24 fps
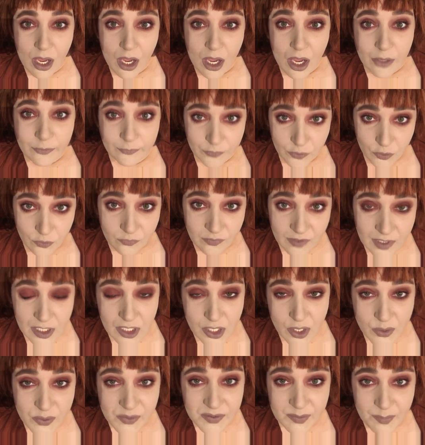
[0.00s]
a few
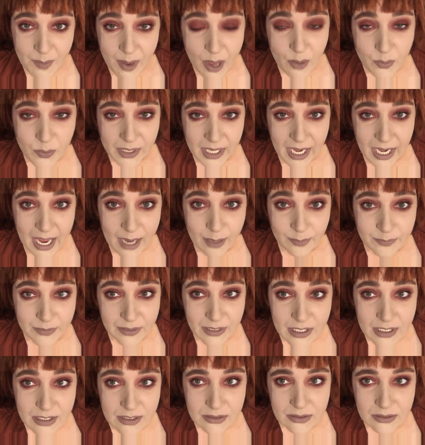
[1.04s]
videos about what
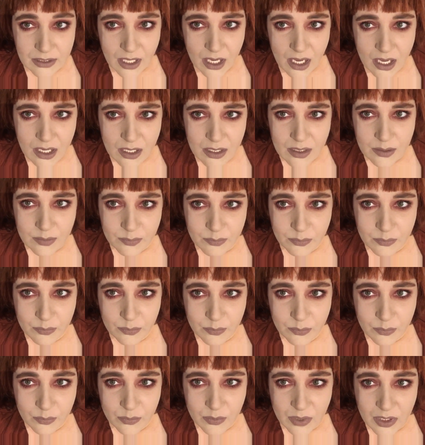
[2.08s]
happened.
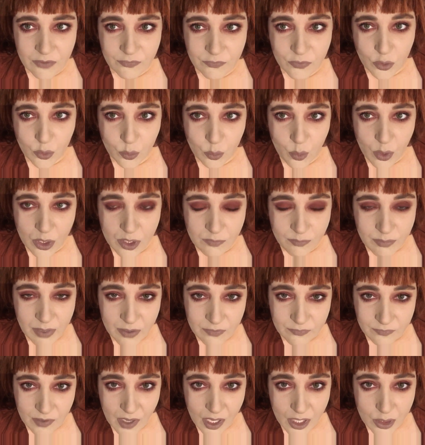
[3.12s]
If you're one of my
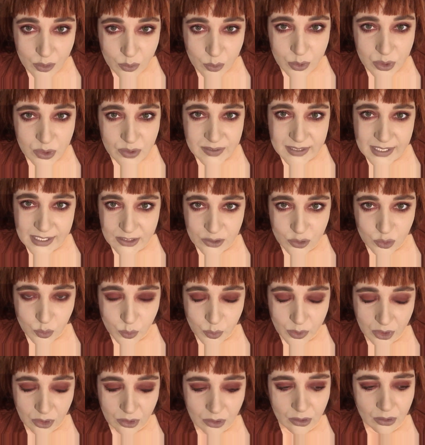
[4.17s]
followers on
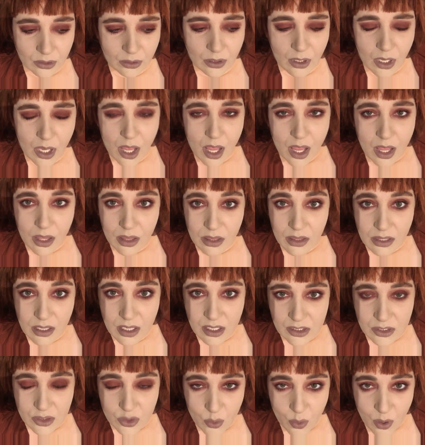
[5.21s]
Twitter,
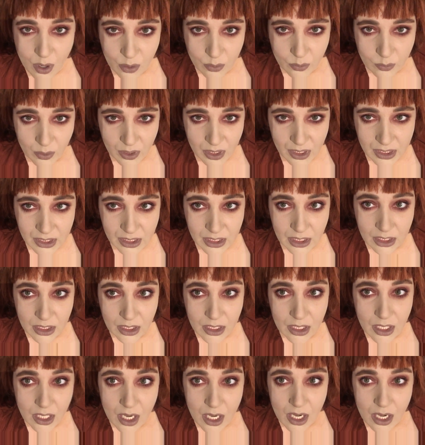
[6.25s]
then you
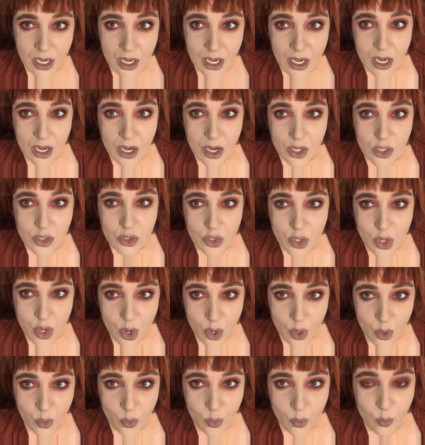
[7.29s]
already
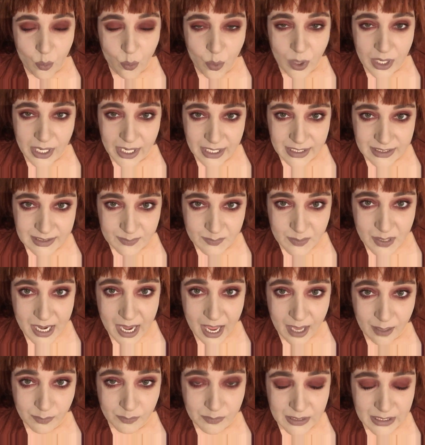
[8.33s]
know what has been
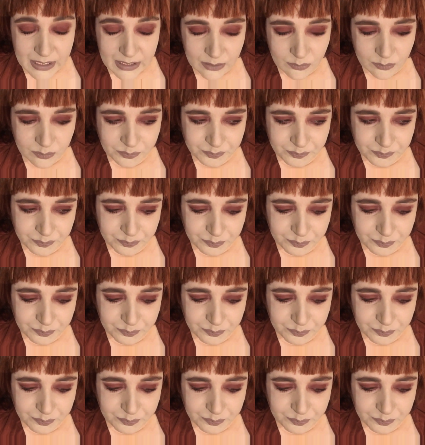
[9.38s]
happening.